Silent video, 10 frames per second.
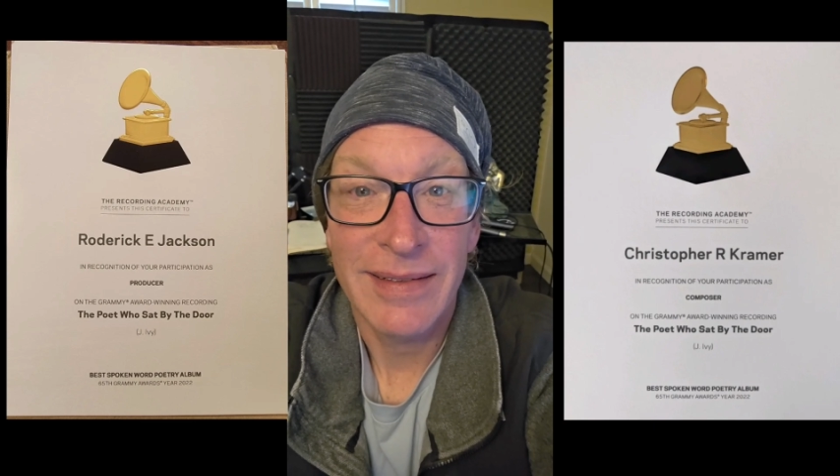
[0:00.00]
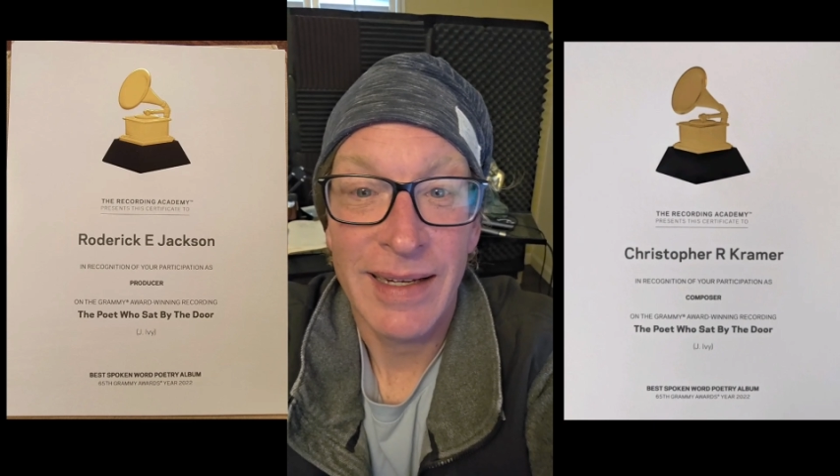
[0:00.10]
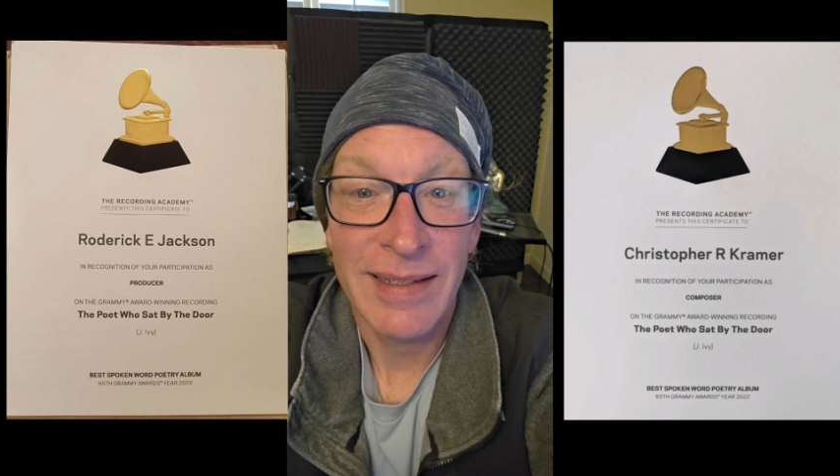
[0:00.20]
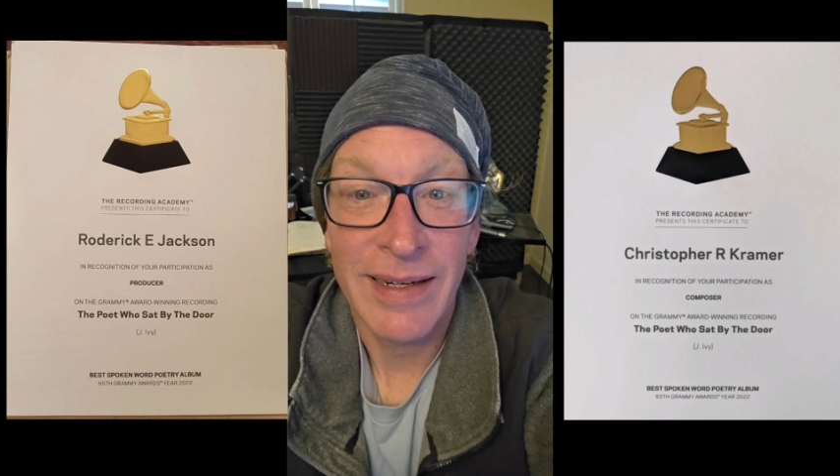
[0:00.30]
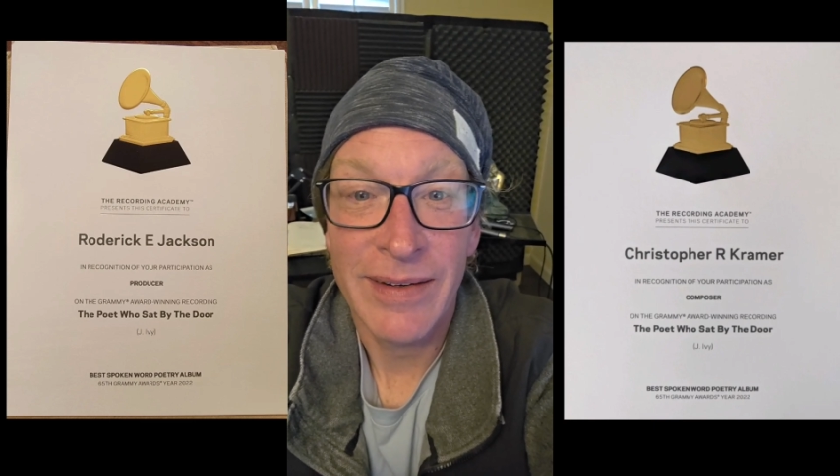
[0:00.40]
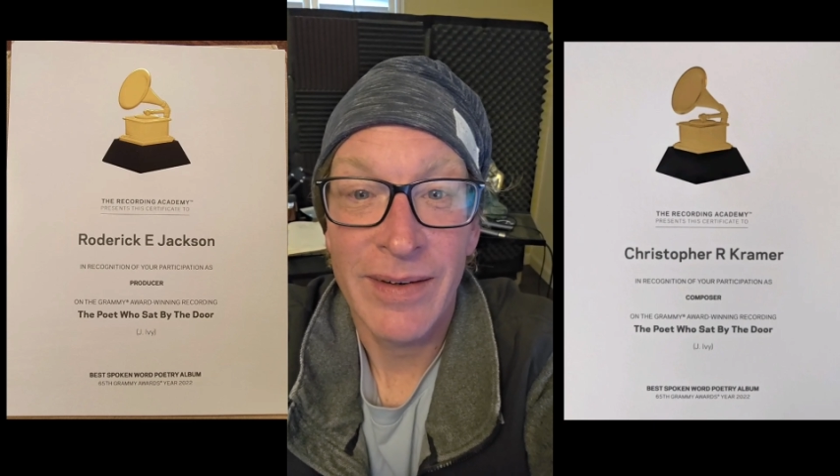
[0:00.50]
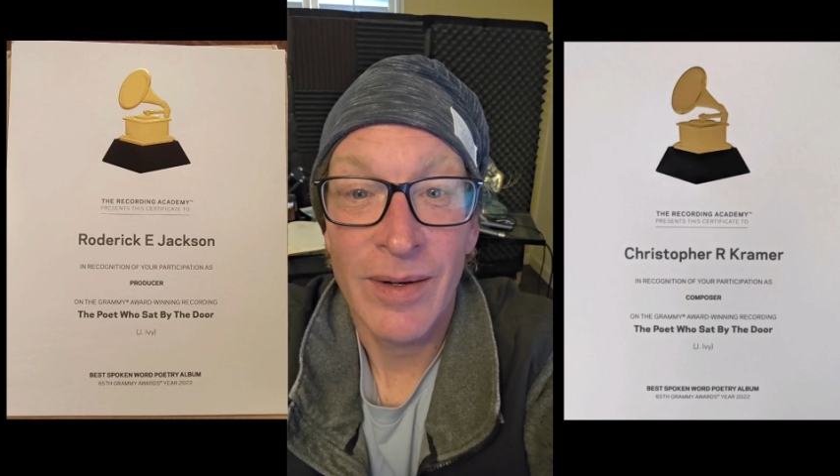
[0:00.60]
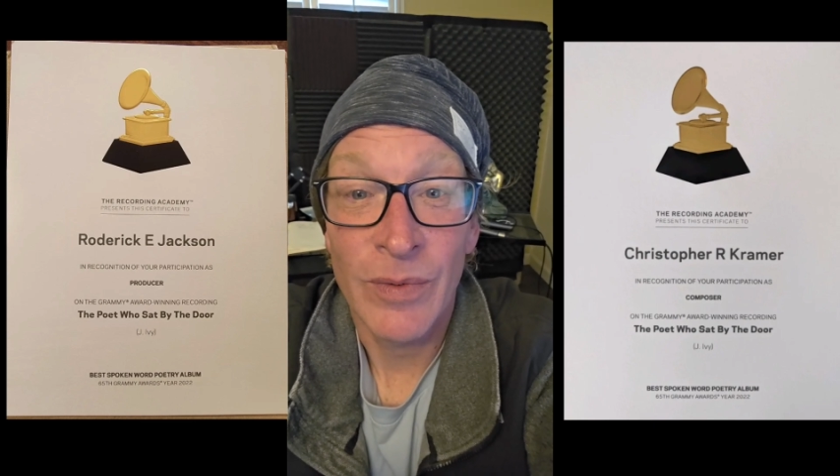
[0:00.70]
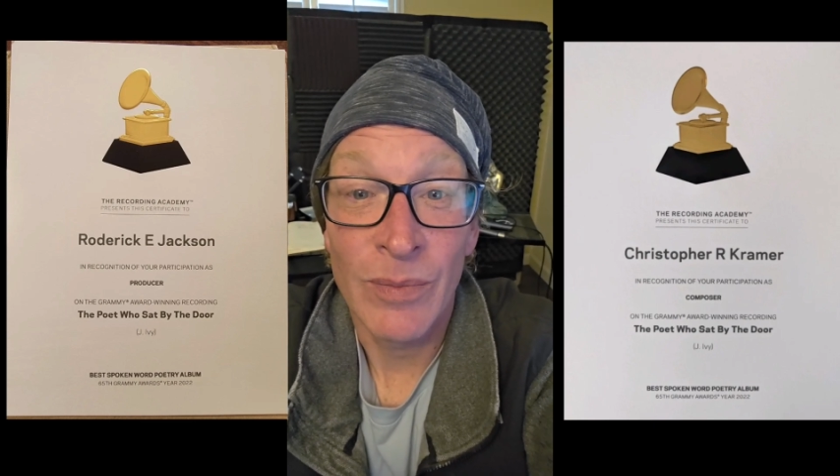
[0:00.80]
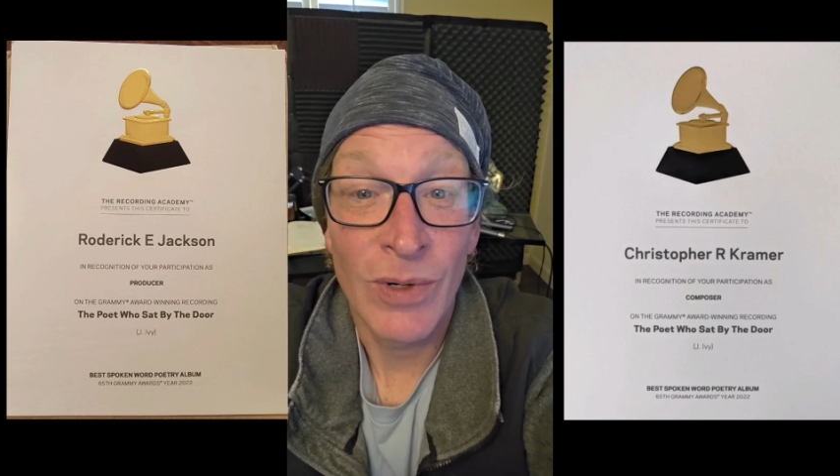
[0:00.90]
And I layered it
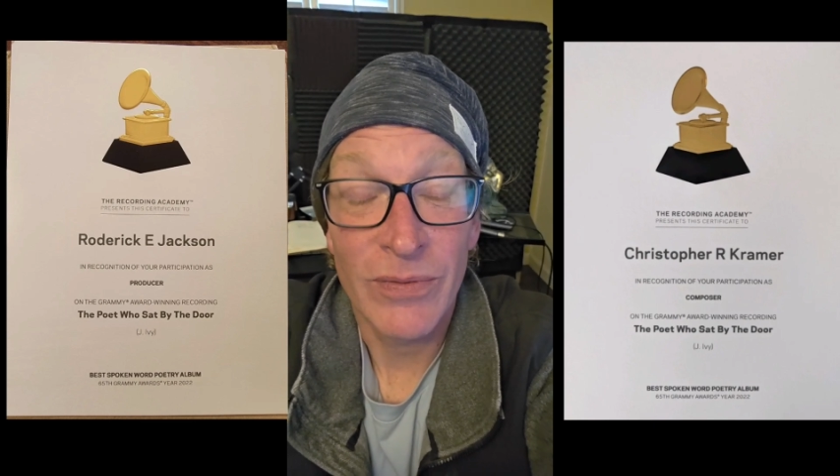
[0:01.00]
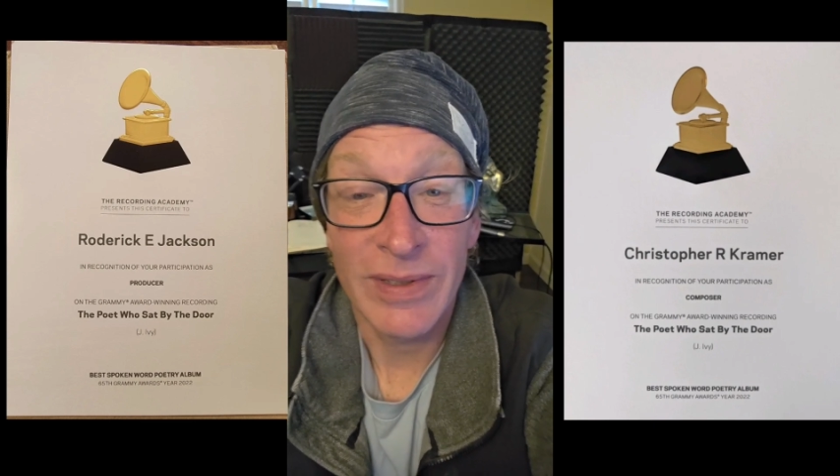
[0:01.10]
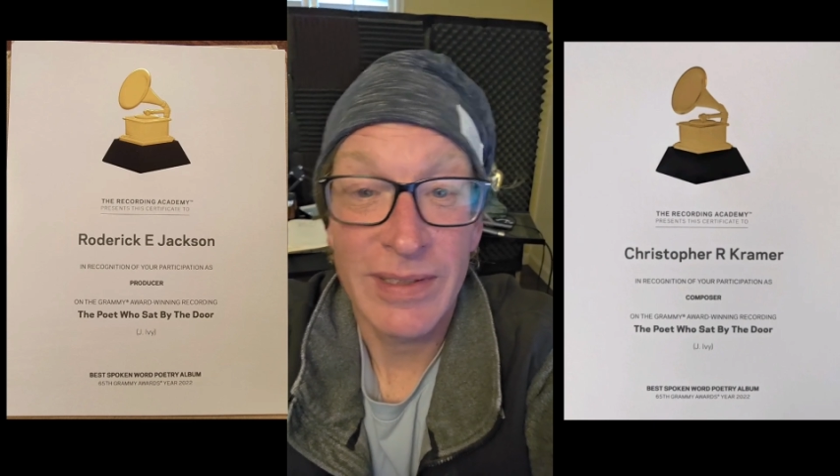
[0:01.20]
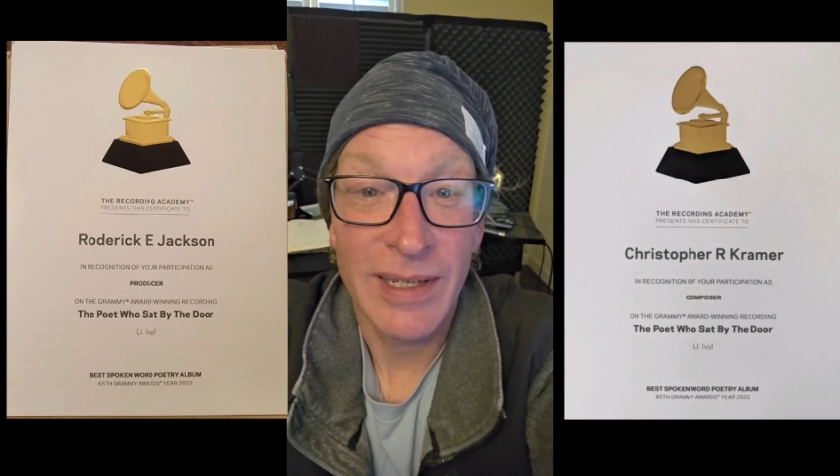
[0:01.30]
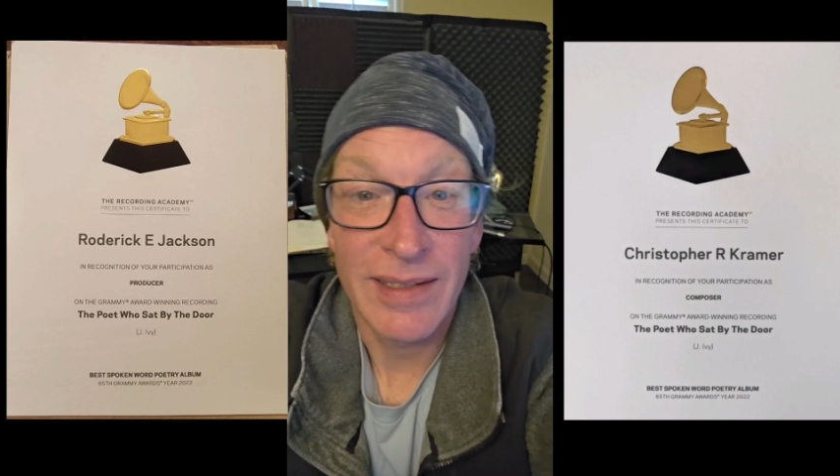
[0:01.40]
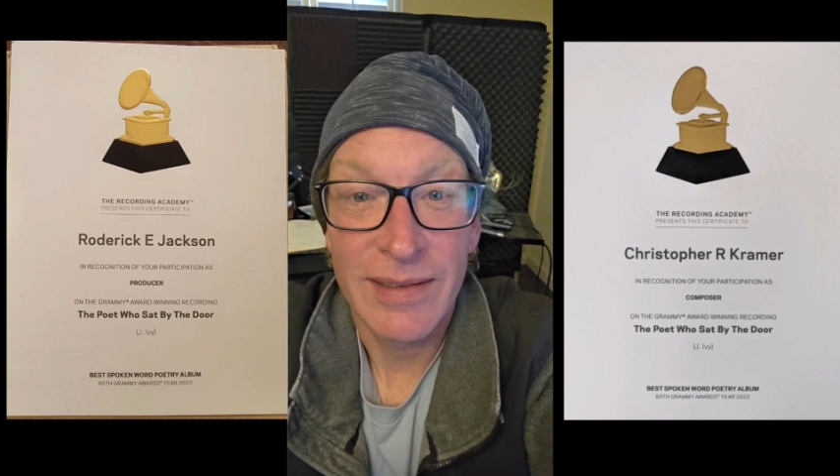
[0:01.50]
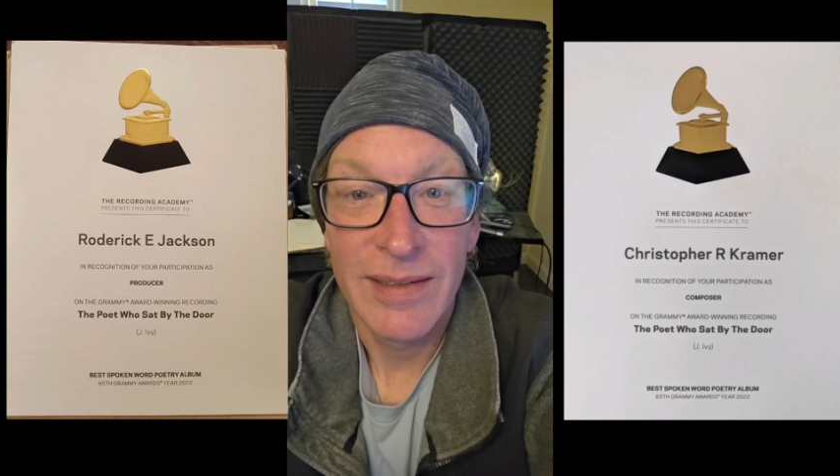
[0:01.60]
up with more freestyles.